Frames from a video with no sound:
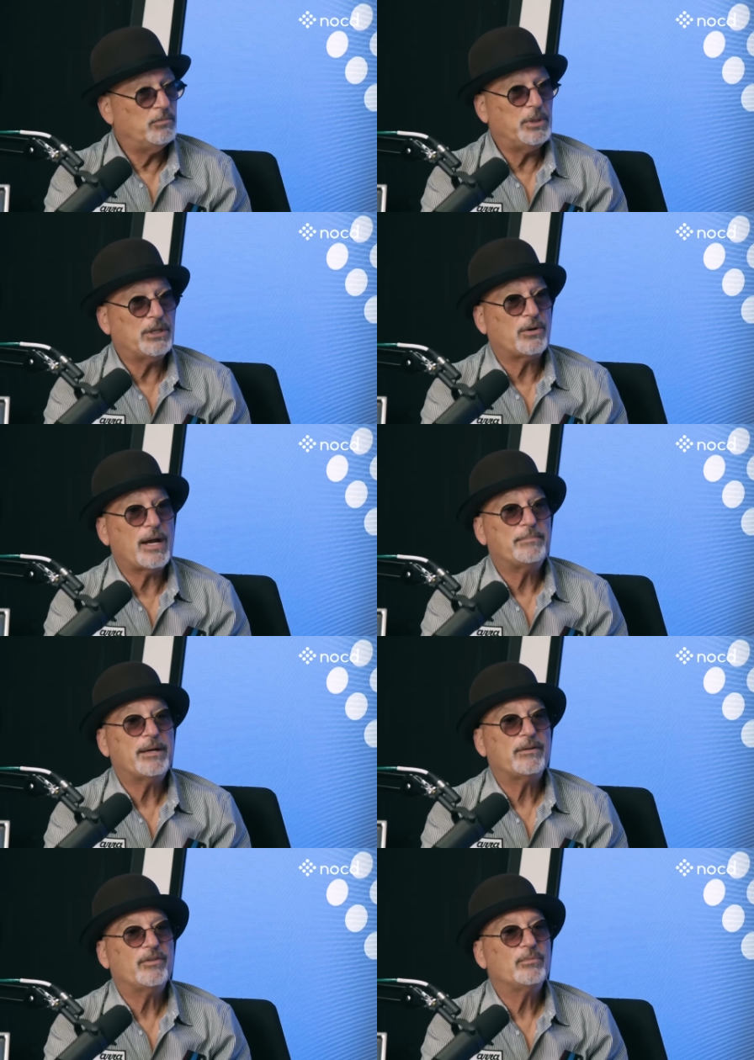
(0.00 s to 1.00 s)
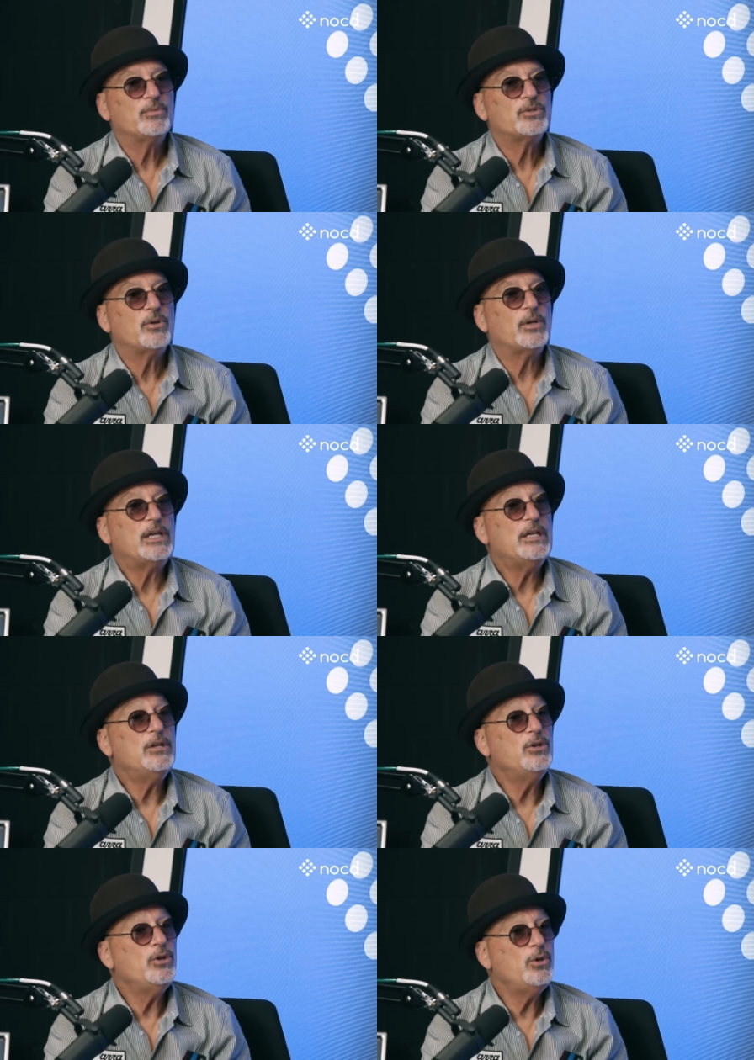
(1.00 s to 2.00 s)
beat the crap out of him. So he
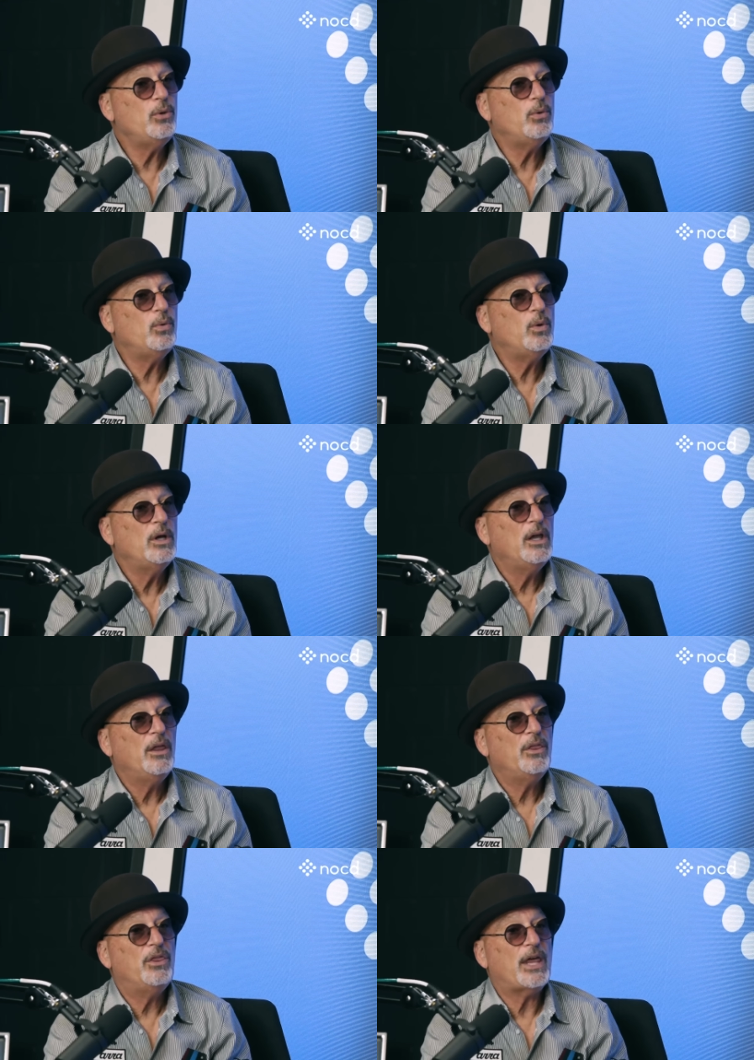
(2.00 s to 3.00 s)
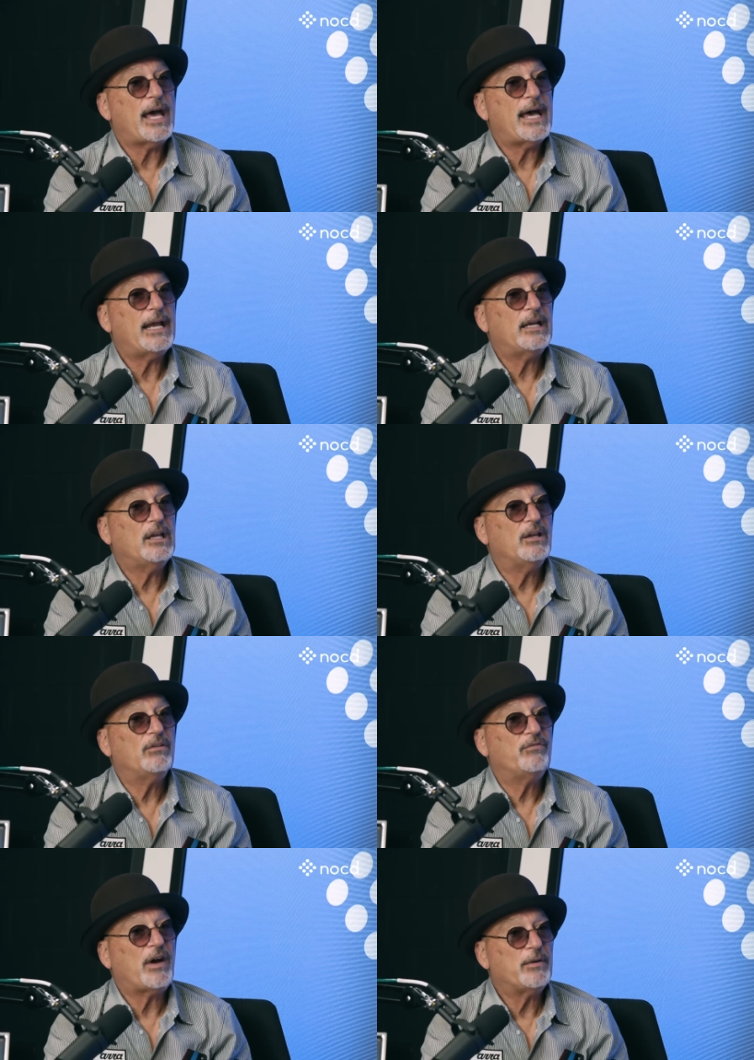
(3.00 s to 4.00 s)
knew that
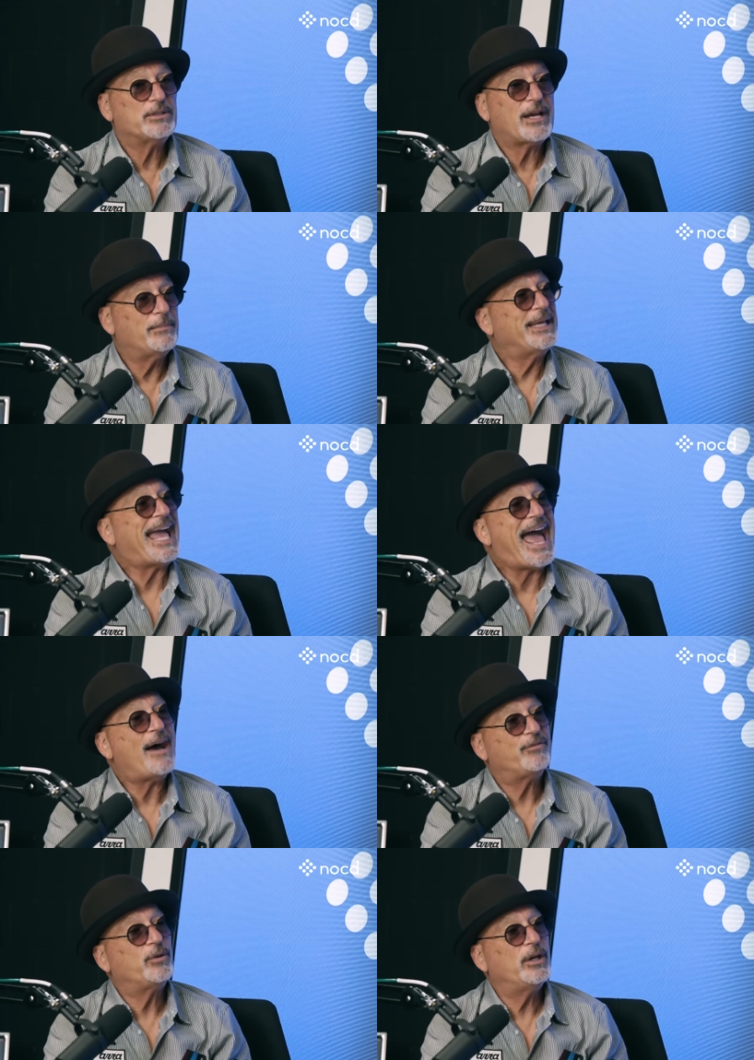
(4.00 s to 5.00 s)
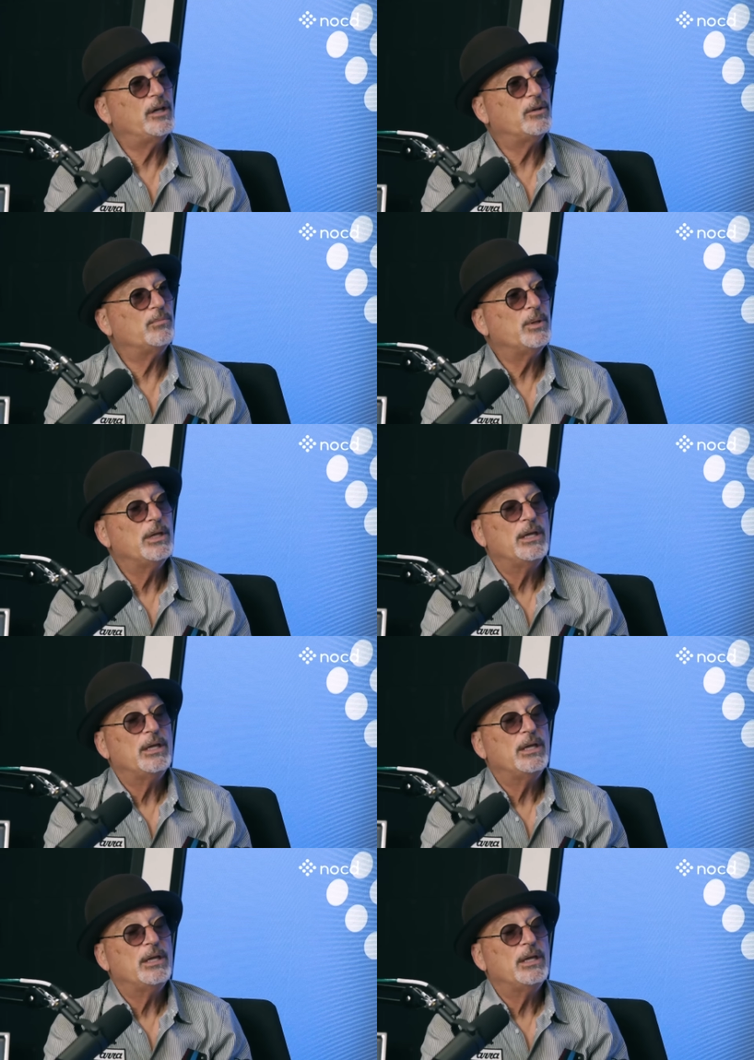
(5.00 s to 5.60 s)
if I was coming after him,